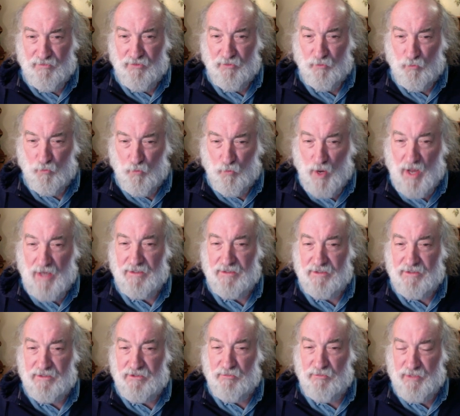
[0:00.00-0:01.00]
the
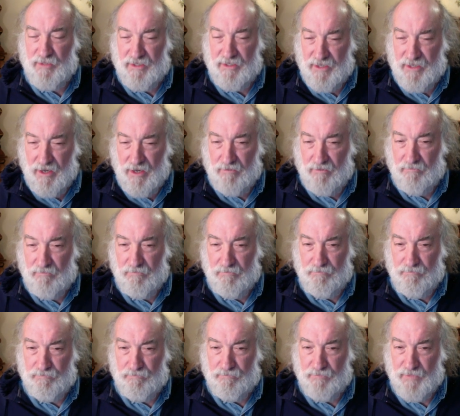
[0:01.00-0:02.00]
right to become
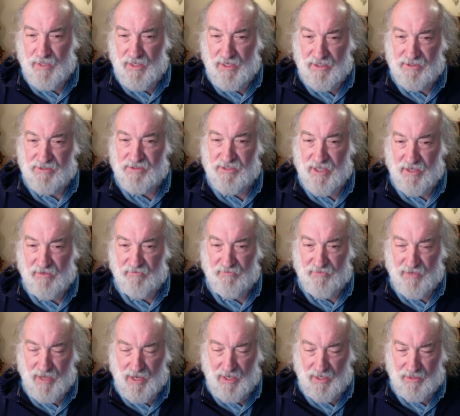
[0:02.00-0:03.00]
a son
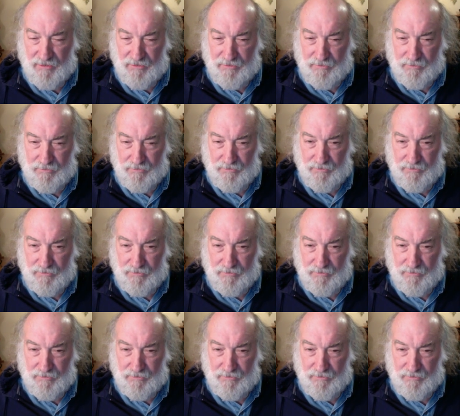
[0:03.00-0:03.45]
of God.